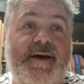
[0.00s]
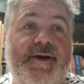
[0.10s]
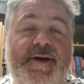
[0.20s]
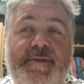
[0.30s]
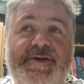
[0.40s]

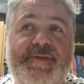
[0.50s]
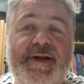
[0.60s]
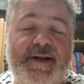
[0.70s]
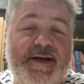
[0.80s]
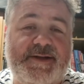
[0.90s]
You're coming to
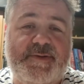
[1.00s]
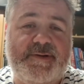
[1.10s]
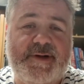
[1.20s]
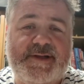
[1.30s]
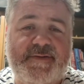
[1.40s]
middle age with
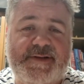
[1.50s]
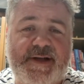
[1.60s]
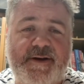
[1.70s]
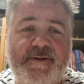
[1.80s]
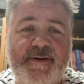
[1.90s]
the rest of us
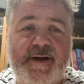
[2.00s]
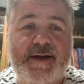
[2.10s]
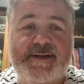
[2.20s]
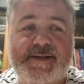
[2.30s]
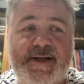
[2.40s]
now,
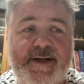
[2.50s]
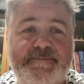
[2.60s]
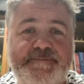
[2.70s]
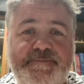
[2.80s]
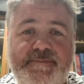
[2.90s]

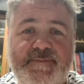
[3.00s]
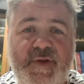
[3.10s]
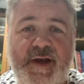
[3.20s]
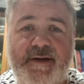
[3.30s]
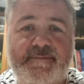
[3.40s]
and
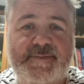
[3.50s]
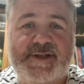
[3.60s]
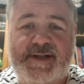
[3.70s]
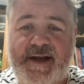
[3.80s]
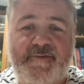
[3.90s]
yeah,
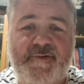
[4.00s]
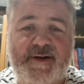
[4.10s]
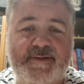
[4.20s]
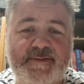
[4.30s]
just have fun.